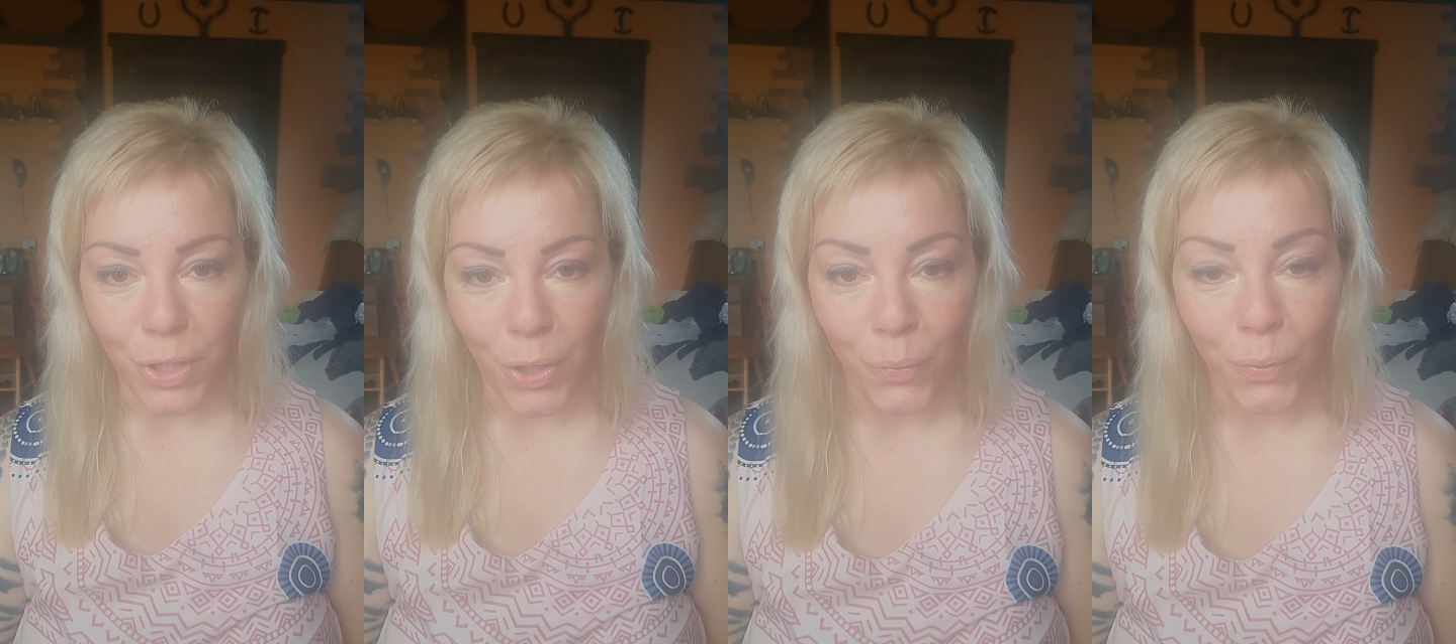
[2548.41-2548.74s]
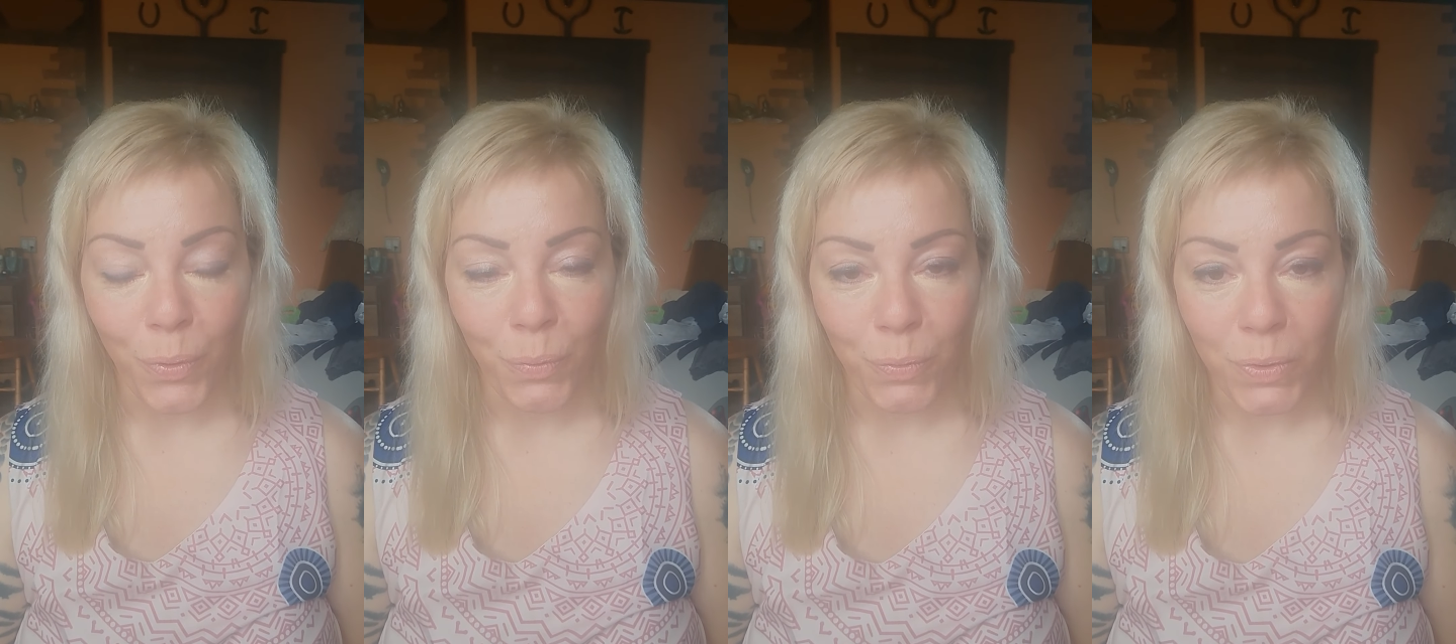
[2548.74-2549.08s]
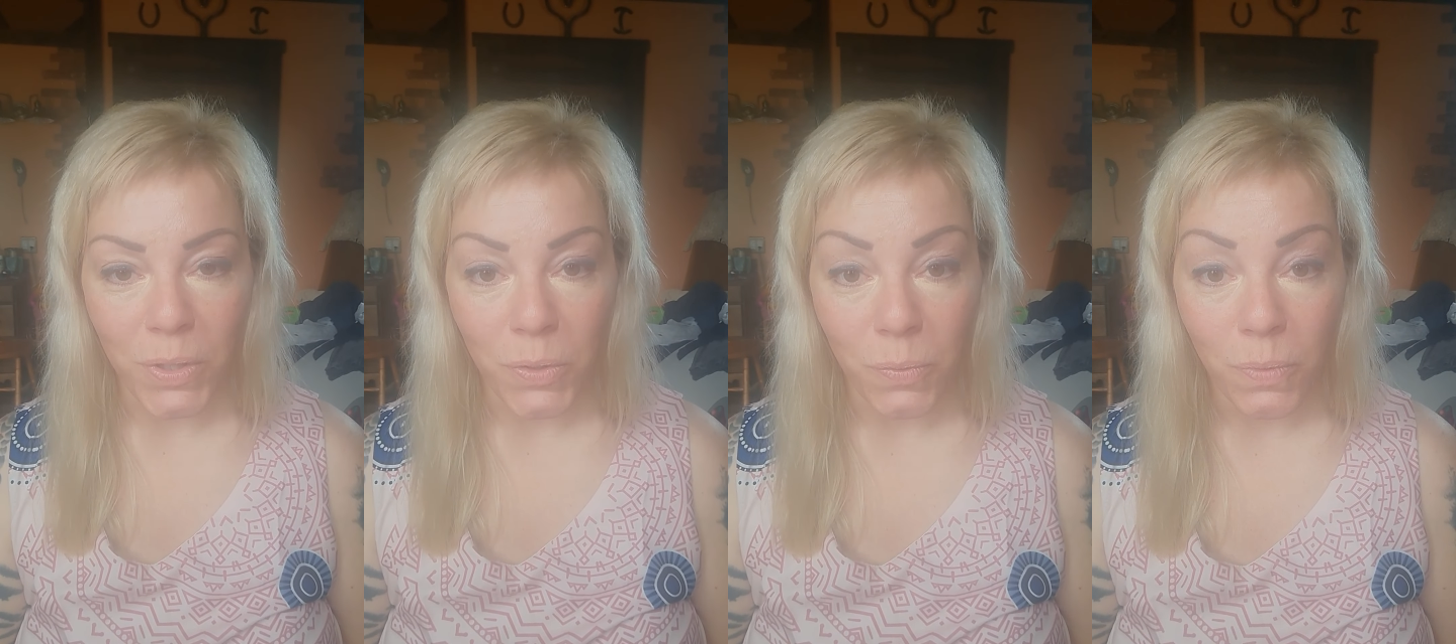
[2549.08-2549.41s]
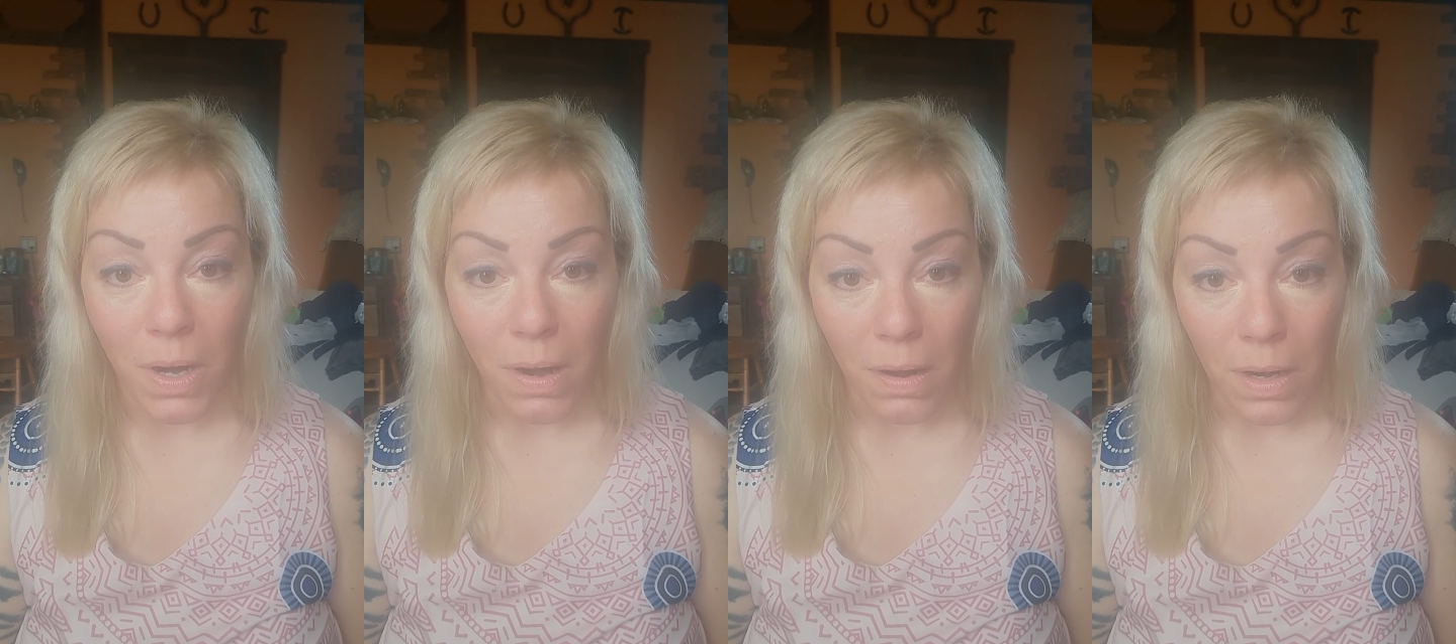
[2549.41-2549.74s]
know who you
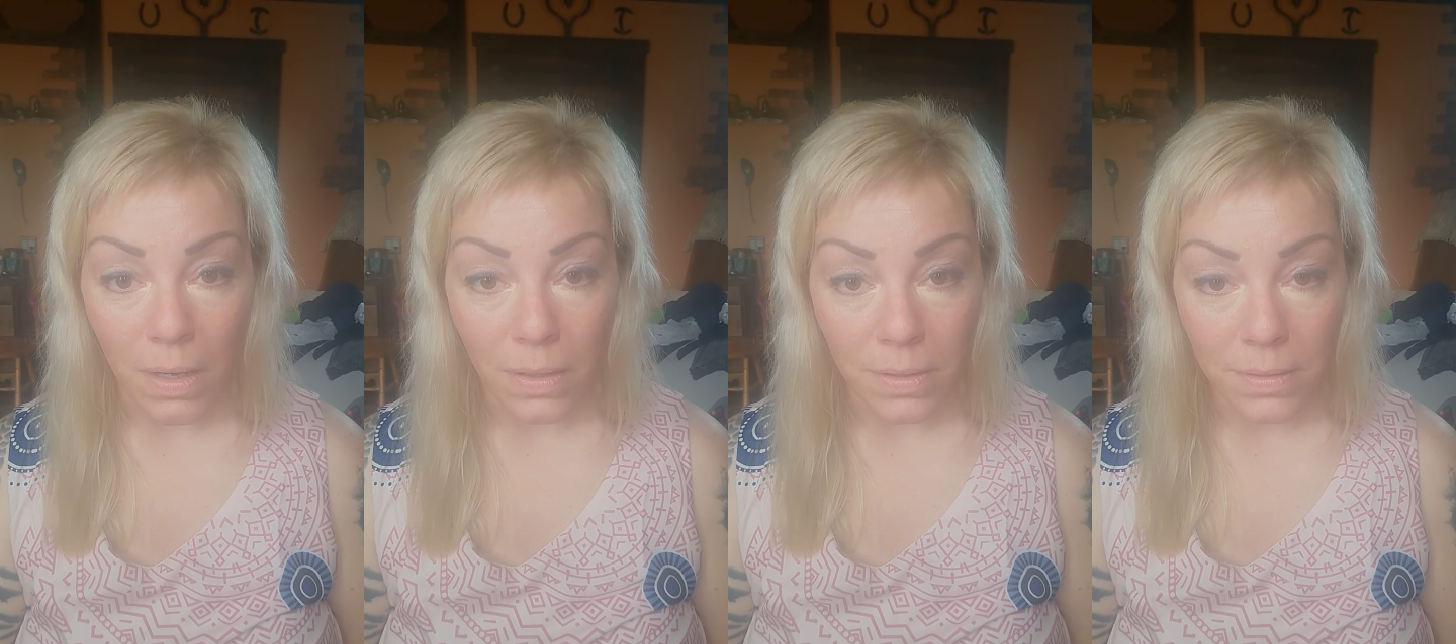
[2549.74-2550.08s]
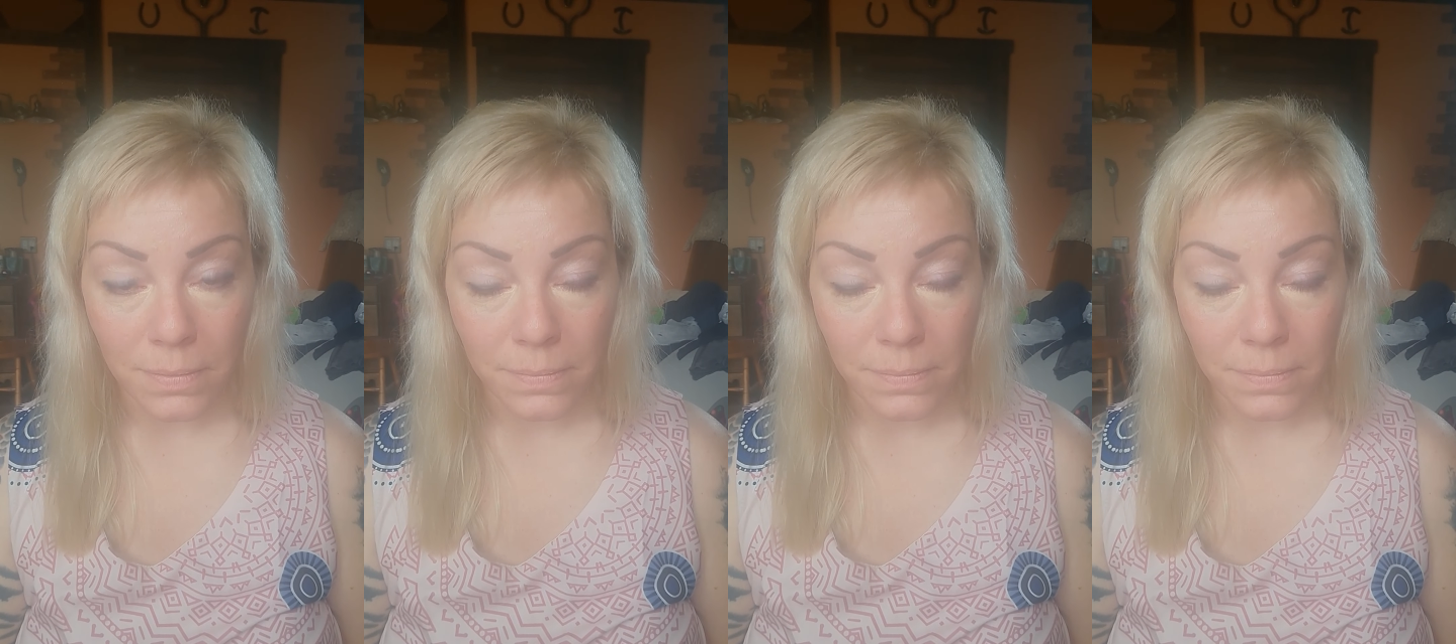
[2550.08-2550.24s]
are.